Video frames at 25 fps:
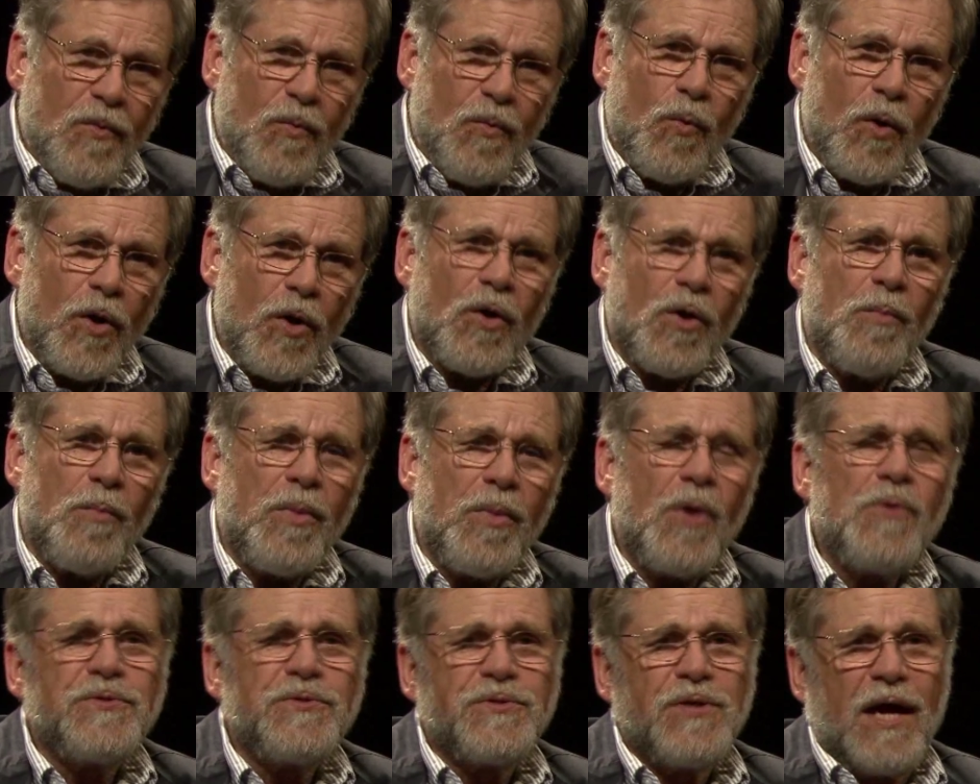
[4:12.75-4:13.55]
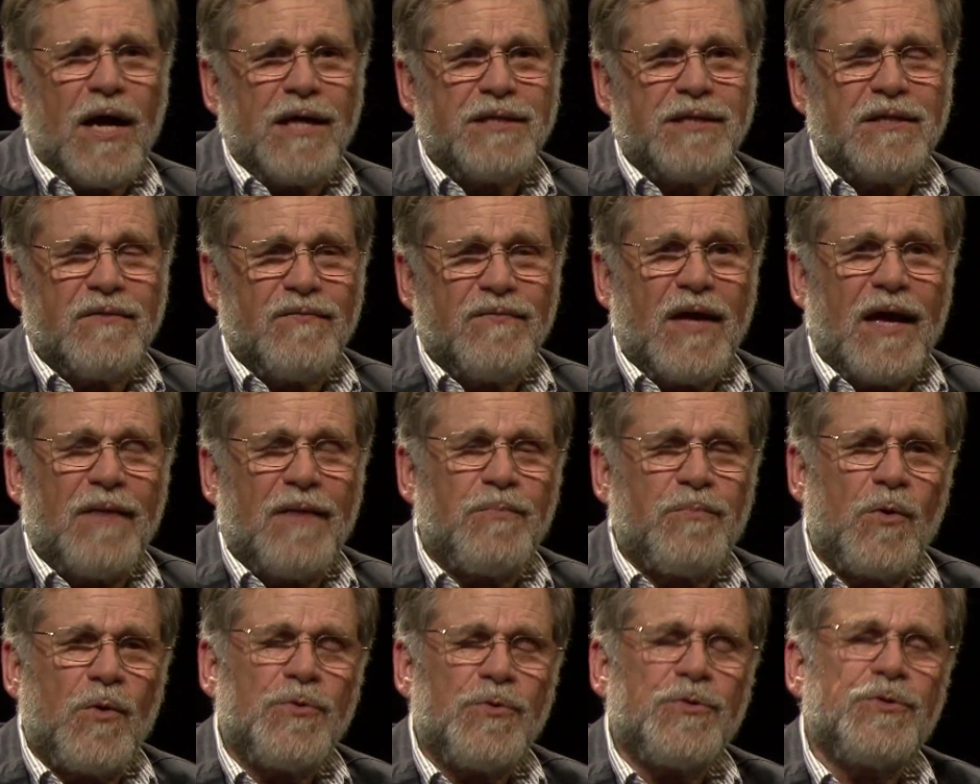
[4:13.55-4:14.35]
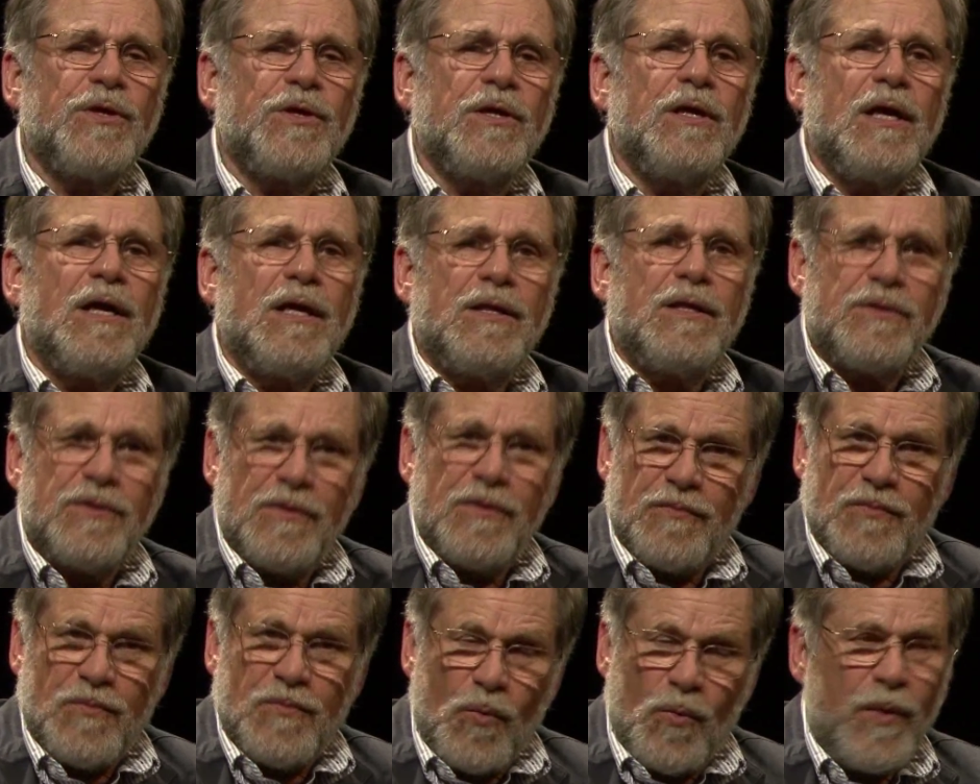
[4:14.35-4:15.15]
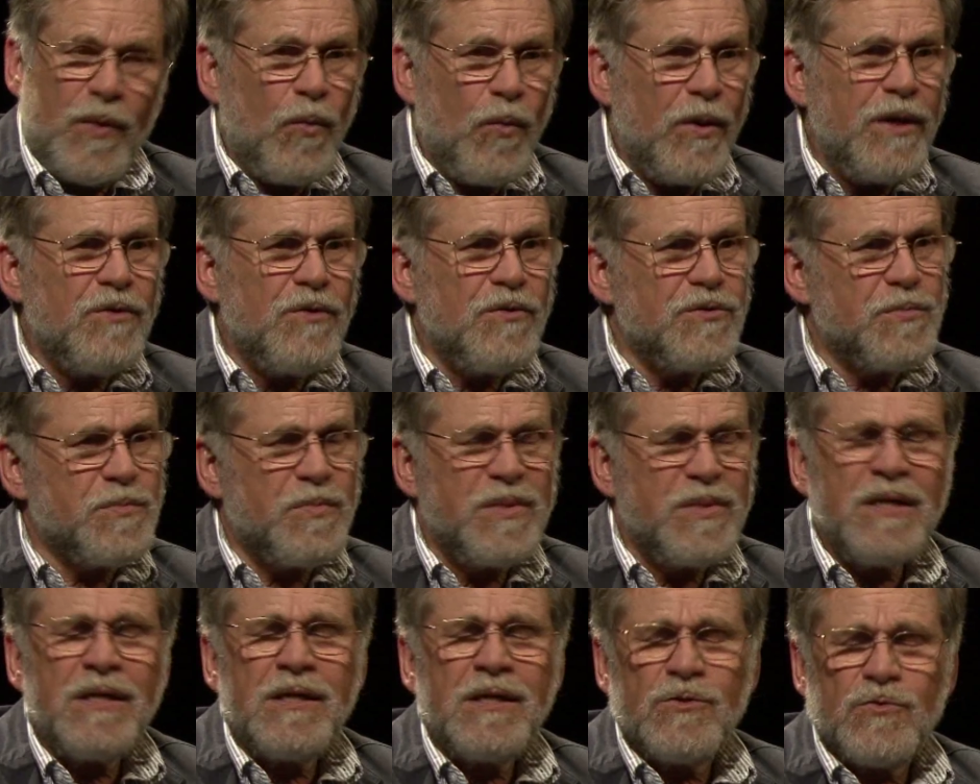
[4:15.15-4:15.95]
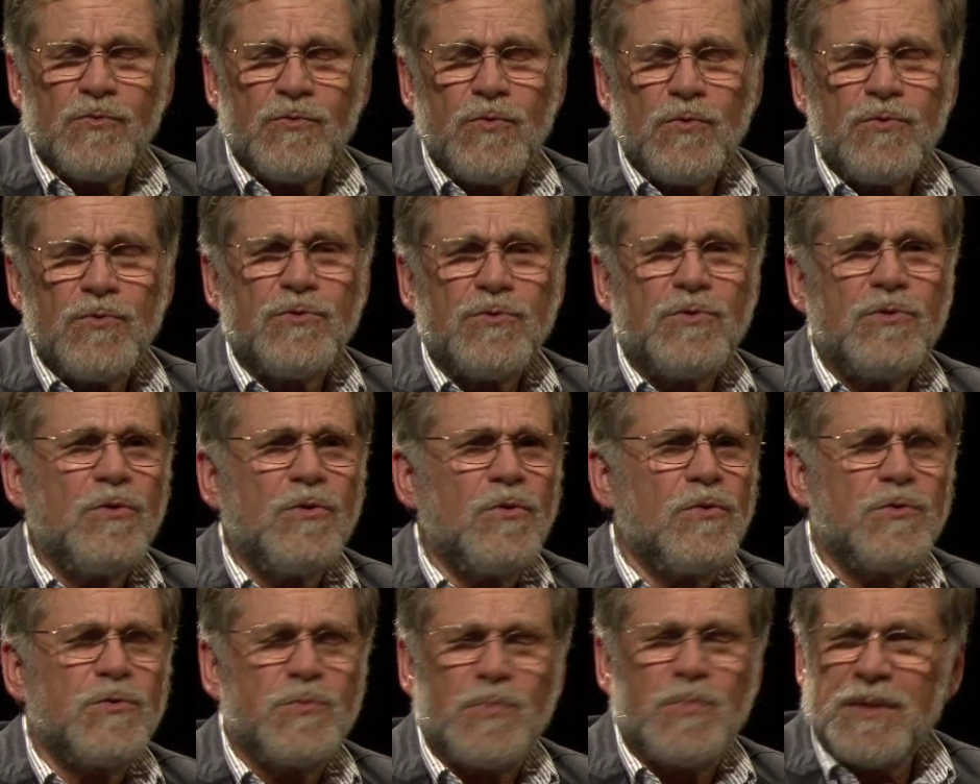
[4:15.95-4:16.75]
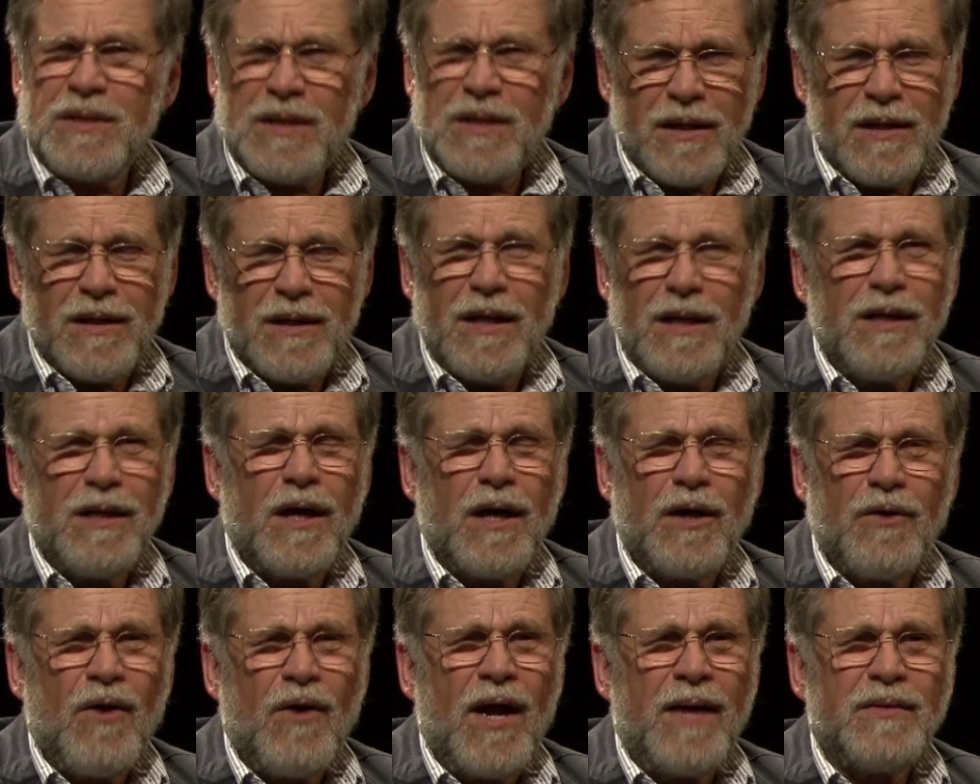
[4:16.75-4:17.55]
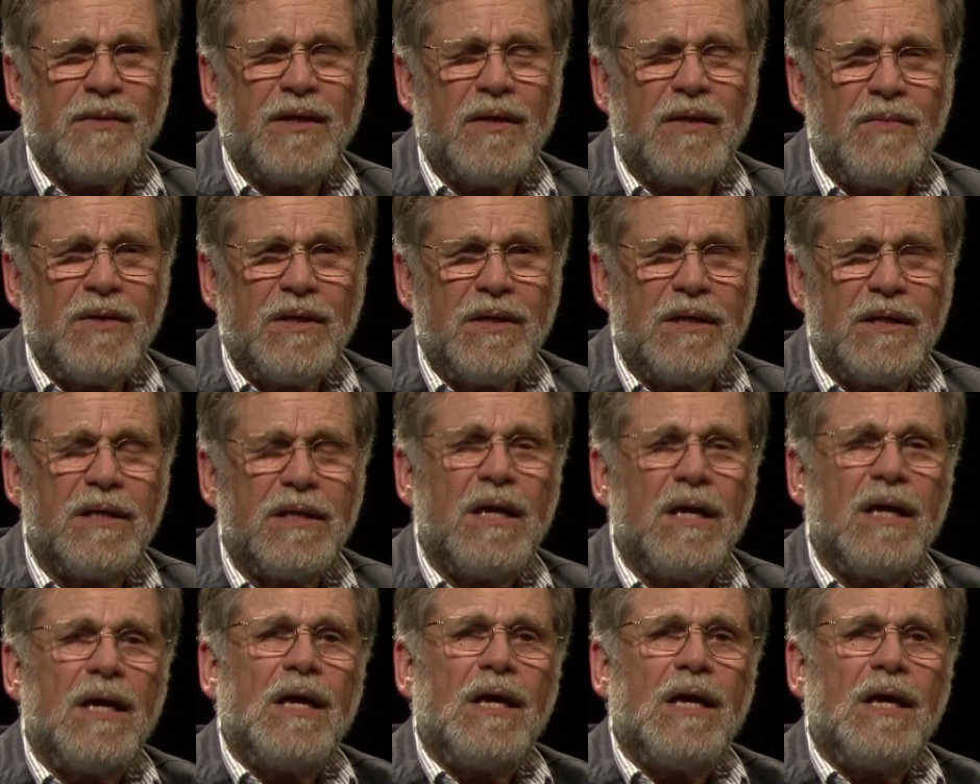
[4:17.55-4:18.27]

work on both sides of that, both the, the when there's been an intrusion or there's been a, a crime committed,